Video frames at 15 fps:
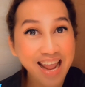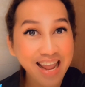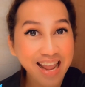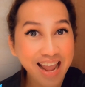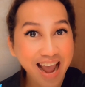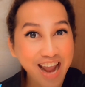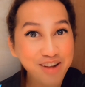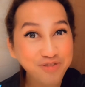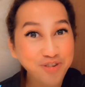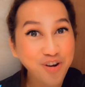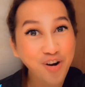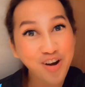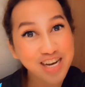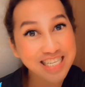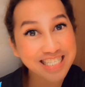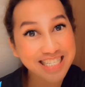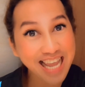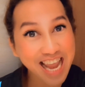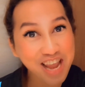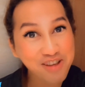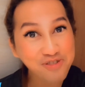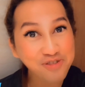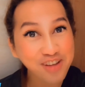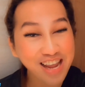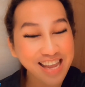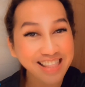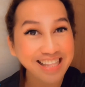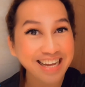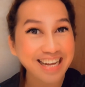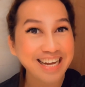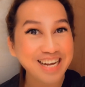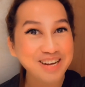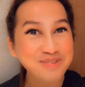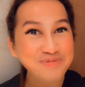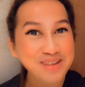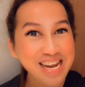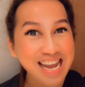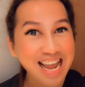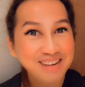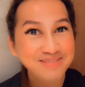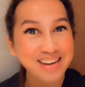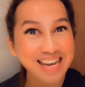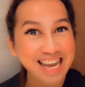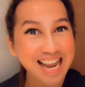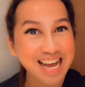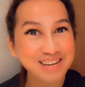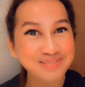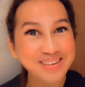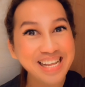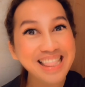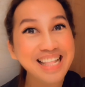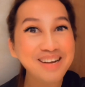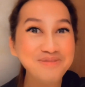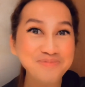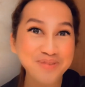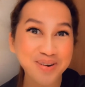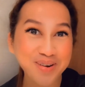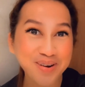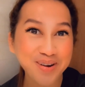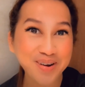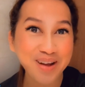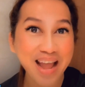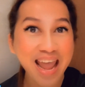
And of course, safe and happy. Laban-laban lang po.